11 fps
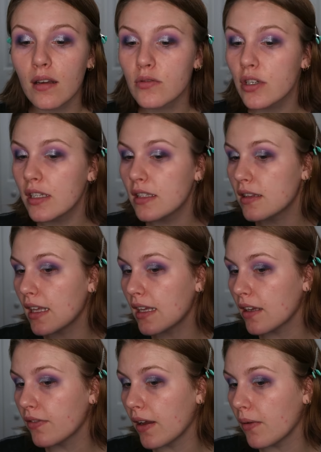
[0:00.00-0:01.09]
Trying to think
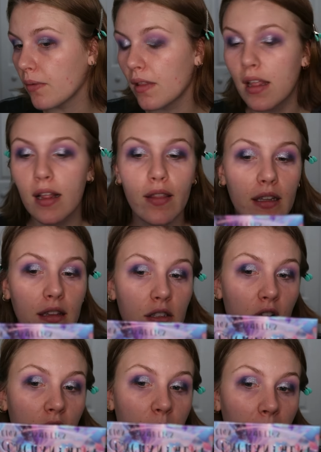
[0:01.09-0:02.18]
if I like the
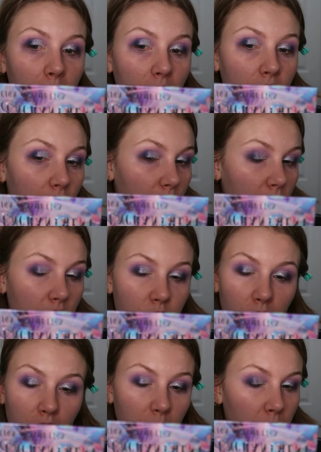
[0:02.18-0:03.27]
dark purple up there is
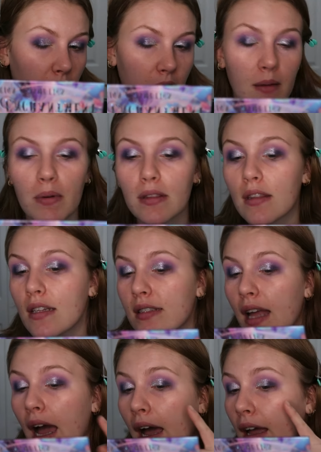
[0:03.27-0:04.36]
really pretty, but this
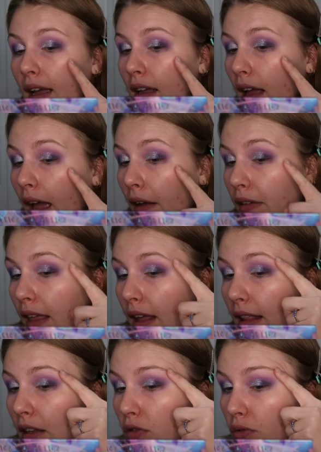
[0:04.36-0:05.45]
eye having that
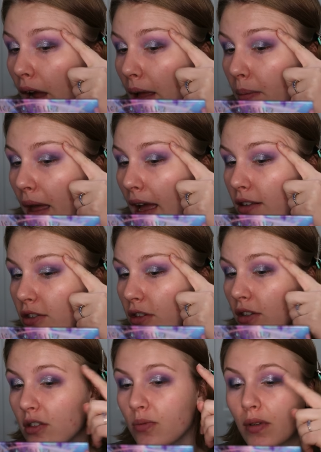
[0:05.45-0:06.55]
like dry patch, it
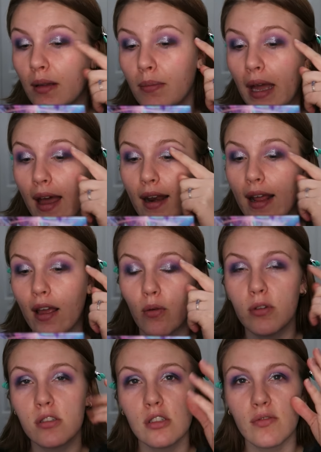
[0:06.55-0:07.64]
looks really bad. I
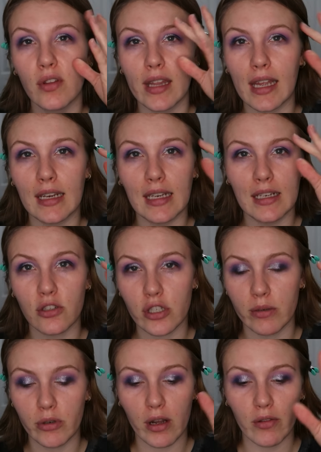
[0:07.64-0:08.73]
almost just feel like I need a
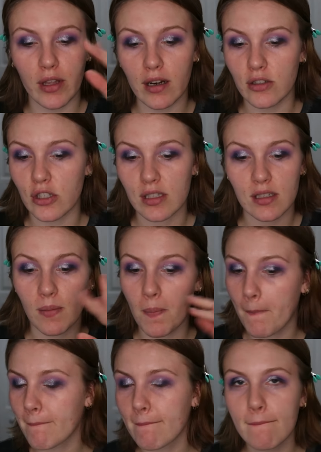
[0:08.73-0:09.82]
shimmer out there to just
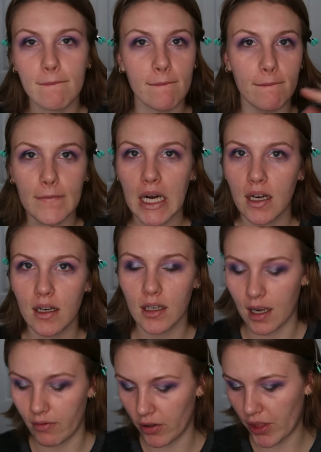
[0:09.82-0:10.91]

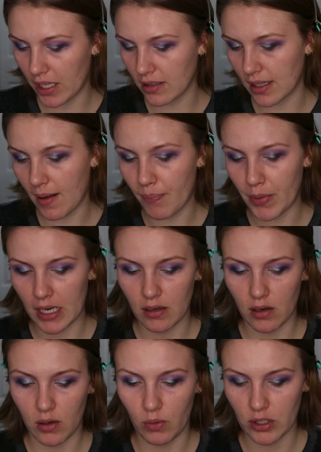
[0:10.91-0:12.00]
cover things up, but I
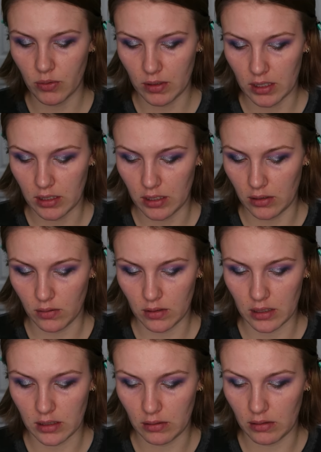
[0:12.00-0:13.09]
don't know which one to do
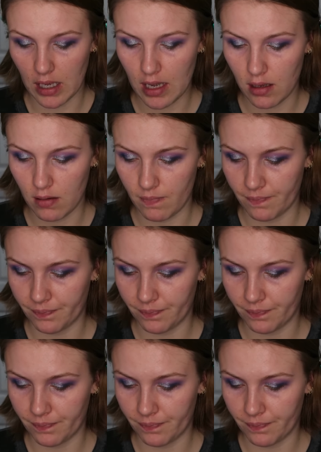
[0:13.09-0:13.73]
that.